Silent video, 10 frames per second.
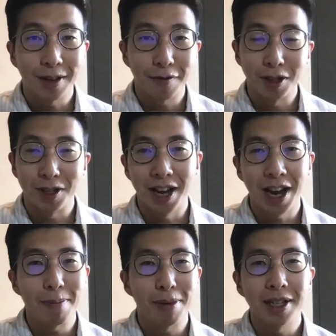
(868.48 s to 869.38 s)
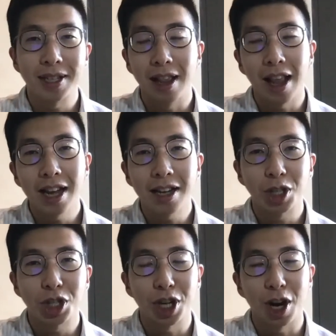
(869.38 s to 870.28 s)
it for today. Please like,
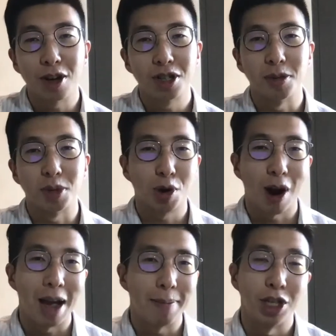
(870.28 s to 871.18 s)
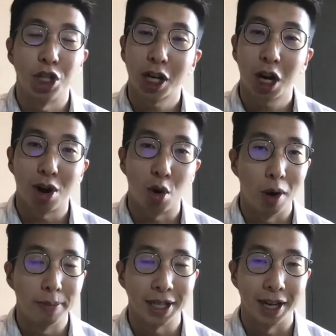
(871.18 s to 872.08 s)
share, subscribe, and check out our
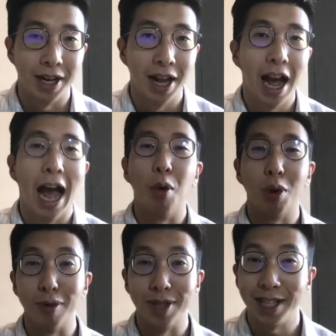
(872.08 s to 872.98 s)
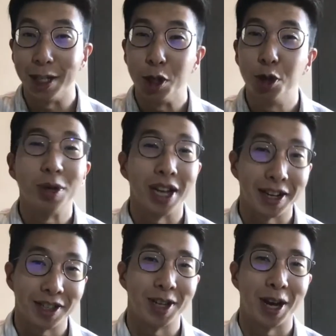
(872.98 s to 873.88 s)
website, and we will see you
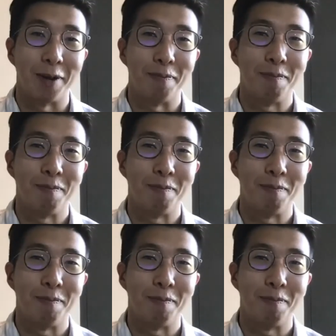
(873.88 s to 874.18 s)
next time.